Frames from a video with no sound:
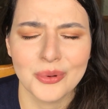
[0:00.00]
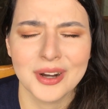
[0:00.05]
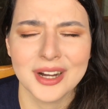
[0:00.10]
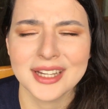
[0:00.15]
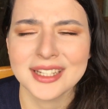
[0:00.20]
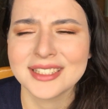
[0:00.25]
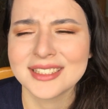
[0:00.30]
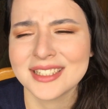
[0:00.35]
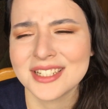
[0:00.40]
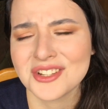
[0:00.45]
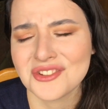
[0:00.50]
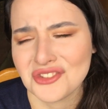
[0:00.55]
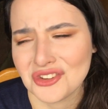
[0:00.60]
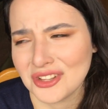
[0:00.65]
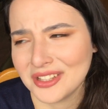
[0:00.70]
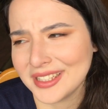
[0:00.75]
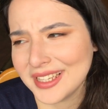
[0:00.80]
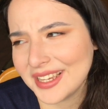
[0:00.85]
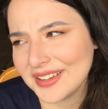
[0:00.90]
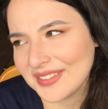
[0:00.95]
why did
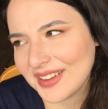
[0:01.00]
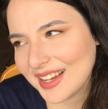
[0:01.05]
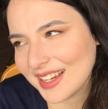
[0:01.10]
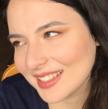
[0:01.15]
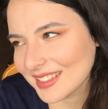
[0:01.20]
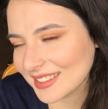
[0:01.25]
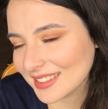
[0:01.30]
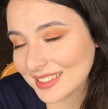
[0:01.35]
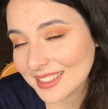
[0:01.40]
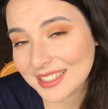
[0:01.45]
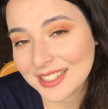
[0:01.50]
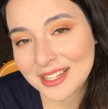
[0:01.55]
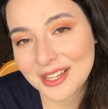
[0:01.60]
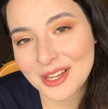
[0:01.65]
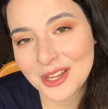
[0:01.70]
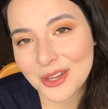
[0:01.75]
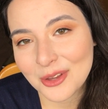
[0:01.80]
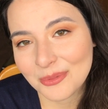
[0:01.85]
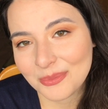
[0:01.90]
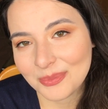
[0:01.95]
she leave us?
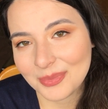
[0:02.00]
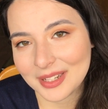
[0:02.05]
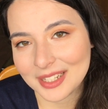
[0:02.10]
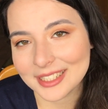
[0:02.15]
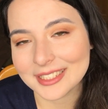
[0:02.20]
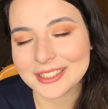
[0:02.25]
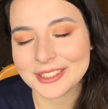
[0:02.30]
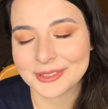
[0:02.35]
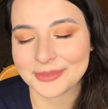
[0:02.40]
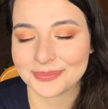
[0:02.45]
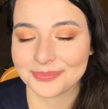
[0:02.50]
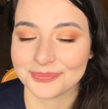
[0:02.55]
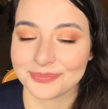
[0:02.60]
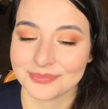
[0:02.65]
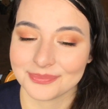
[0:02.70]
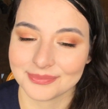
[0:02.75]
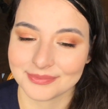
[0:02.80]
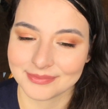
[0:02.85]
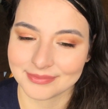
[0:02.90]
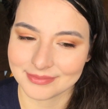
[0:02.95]
But
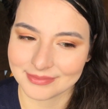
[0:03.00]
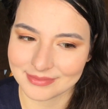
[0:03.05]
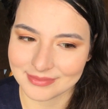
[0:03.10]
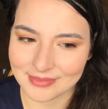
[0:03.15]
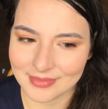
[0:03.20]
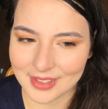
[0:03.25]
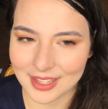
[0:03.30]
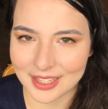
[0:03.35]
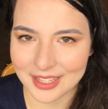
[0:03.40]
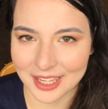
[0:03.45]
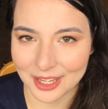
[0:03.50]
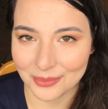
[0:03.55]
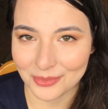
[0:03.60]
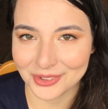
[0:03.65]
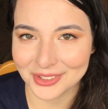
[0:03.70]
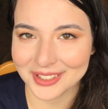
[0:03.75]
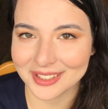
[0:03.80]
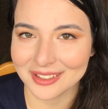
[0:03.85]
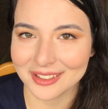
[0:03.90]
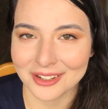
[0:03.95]

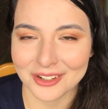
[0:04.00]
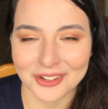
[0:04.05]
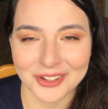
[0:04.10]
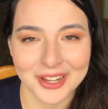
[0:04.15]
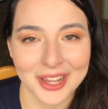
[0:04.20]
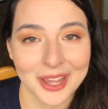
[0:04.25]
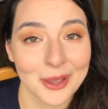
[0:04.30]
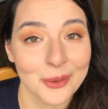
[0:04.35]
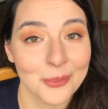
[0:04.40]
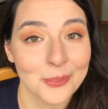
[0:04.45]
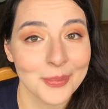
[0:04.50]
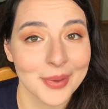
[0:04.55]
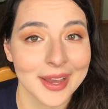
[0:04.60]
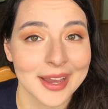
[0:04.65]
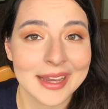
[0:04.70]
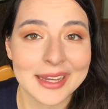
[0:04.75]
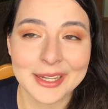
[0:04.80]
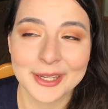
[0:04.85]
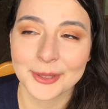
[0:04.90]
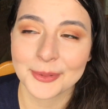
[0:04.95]
Kimberly Clark came
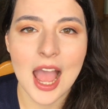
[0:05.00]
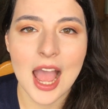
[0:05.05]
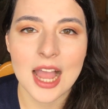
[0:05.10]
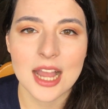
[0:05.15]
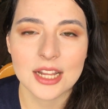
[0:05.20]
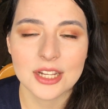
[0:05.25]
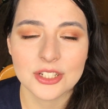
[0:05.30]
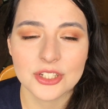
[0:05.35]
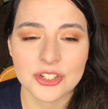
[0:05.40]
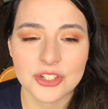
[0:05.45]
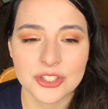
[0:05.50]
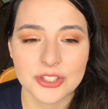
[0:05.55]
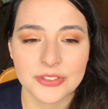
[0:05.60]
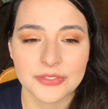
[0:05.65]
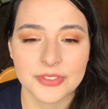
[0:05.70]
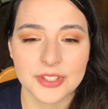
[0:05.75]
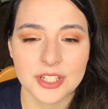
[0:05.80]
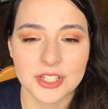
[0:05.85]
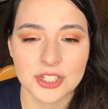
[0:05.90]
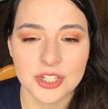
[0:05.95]
back, and the
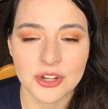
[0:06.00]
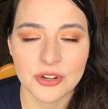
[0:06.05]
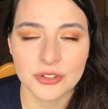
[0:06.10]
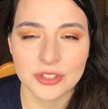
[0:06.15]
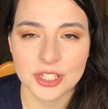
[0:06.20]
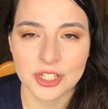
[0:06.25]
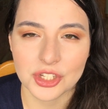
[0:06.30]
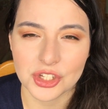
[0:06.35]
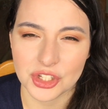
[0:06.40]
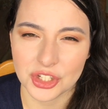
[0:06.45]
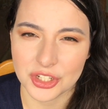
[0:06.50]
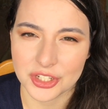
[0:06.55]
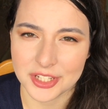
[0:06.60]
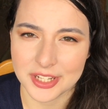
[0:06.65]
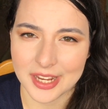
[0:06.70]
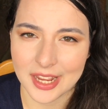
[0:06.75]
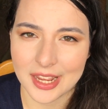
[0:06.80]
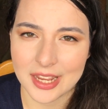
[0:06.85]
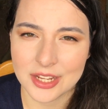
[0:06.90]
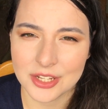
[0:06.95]
video that she
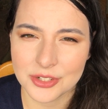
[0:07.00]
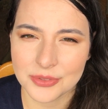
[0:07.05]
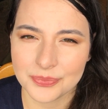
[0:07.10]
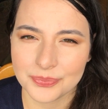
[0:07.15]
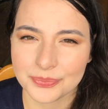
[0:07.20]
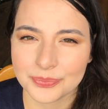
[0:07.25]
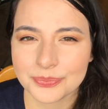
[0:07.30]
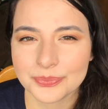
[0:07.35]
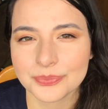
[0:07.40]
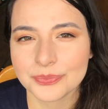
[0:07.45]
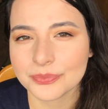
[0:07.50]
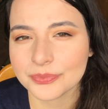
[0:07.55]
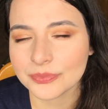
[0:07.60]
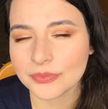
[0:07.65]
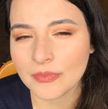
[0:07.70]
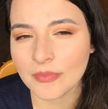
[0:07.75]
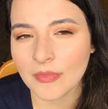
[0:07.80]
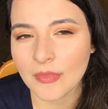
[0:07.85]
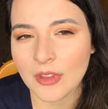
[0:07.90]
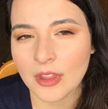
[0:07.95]
did
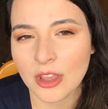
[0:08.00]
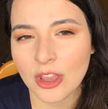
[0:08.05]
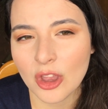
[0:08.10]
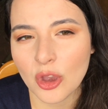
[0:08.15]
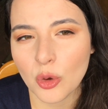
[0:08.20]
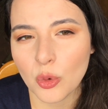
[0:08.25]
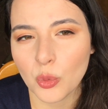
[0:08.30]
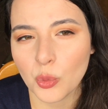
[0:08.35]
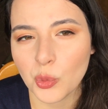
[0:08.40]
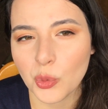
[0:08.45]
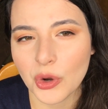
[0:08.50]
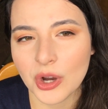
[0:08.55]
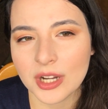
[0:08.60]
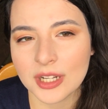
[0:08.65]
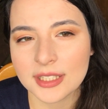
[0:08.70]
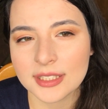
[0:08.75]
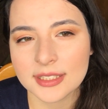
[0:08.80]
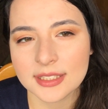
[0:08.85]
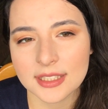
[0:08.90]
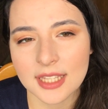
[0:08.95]

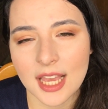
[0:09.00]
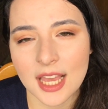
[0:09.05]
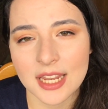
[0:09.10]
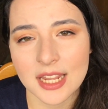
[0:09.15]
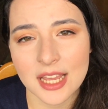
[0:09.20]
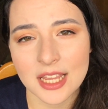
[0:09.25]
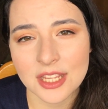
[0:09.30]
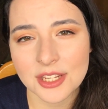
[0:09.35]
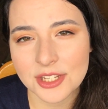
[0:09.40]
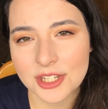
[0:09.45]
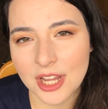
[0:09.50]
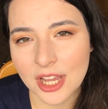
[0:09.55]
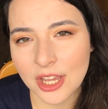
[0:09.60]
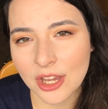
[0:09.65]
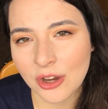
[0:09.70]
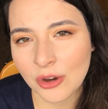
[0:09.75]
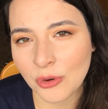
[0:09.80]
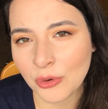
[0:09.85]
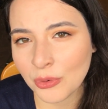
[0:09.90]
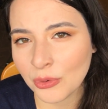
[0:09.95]
was an
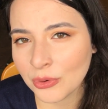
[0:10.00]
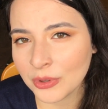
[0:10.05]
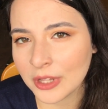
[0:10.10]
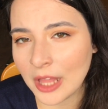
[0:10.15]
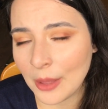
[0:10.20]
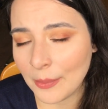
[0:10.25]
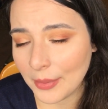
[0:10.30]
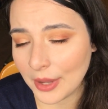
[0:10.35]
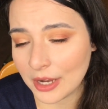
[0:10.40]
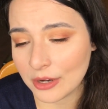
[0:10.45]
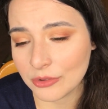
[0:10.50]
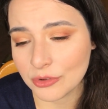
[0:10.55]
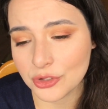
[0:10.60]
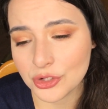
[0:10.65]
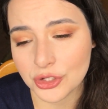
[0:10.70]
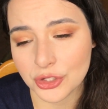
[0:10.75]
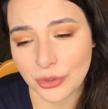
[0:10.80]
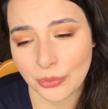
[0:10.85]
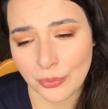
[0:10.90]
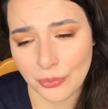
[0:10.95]
anti-haul
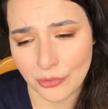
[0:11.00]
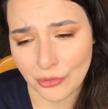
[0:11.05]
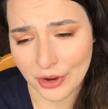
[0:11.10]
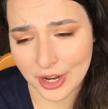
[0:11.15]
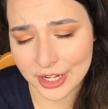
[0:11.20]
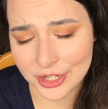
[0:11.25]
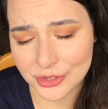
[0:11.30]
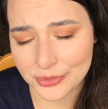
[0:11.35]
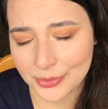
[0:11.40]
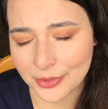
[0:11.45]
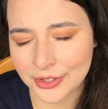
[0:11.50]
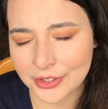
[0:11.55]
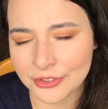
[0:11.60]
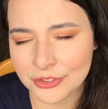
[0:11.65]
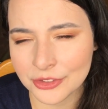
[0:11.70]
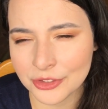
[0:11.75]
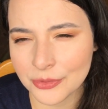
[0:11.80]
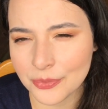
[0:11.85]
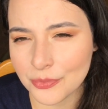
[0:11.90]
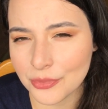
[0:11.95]
about Pride
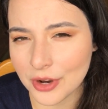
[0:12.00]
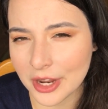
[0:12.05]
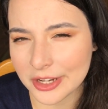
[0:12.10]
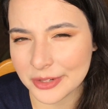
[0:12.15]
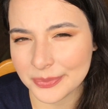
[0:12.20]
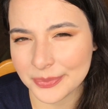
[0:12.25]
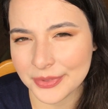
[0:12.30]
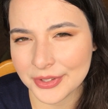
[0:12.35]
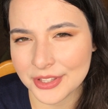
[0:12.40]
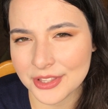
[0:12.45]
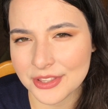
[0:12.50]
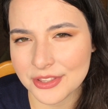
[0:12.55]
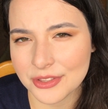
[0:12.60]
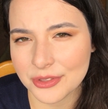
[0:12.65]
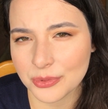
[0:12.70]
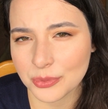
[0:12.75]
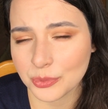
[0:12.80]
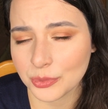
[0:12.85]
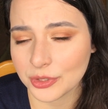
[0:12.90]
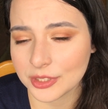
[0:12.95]
Month. Pride
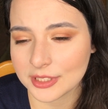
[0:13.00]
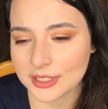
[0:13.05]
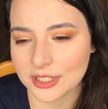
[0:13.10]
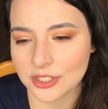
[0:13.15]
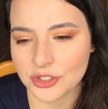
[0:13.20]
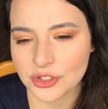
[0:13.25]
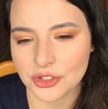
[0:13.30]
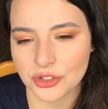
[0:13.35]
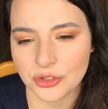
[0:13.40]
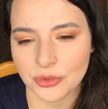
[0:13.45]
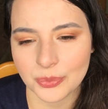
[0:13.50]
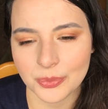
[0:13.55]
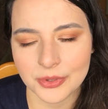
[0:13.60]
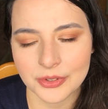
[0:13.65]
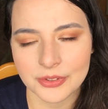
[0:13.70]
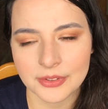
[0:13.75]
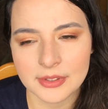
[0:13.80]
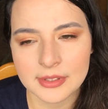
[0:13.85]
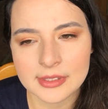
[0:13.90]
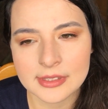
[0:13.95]
Month was the June
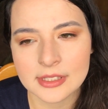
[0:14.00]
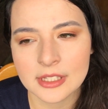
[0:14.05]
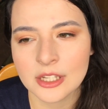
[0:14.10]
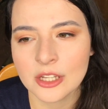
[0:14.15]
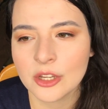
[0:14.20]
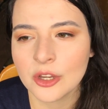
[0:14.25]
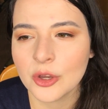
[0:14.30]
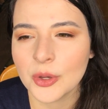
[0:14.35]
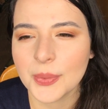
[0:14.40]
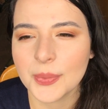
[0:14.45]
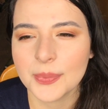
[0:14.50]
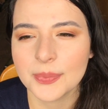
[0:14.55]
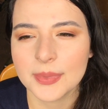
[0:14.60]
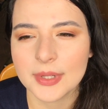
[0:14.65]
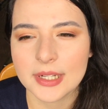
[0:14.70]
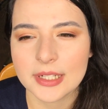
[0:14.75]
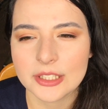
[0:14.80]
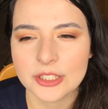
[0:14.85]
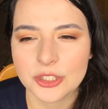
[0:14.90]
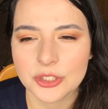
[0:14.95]
month,
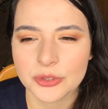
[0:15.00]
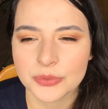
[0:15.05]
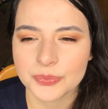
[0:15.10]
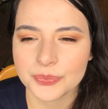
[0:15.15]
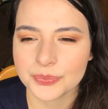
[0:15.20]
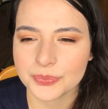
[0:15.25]
but